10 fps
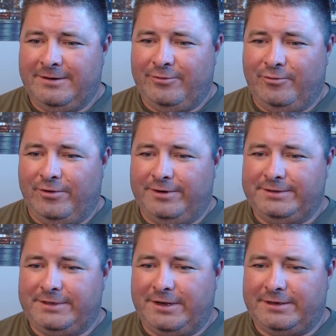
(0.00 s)
Ward's
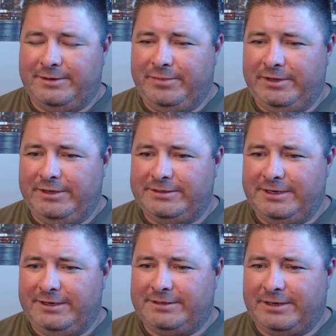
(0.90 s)
talking to Billy,
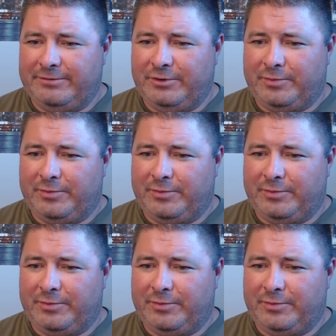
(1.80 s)
saying he's coming to a